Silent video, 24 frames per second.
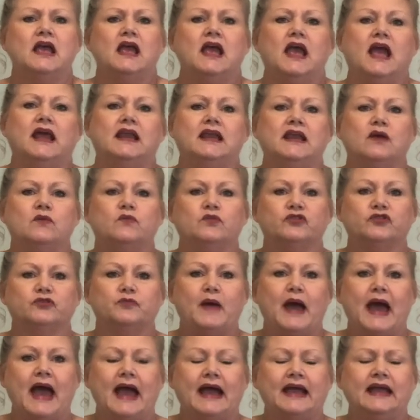and it was
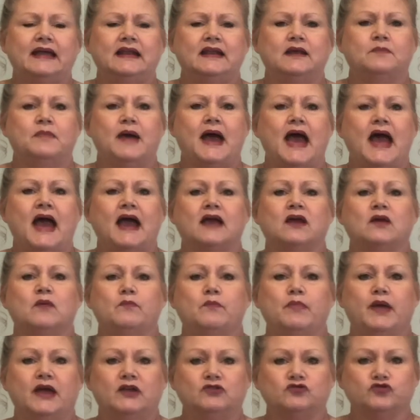back in a back
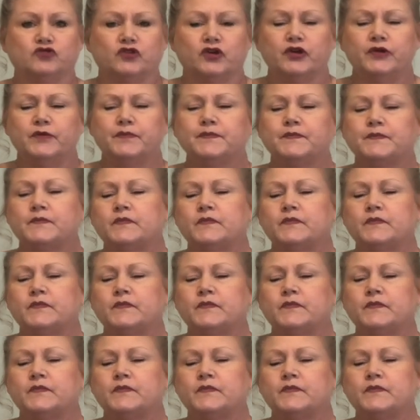bedroom.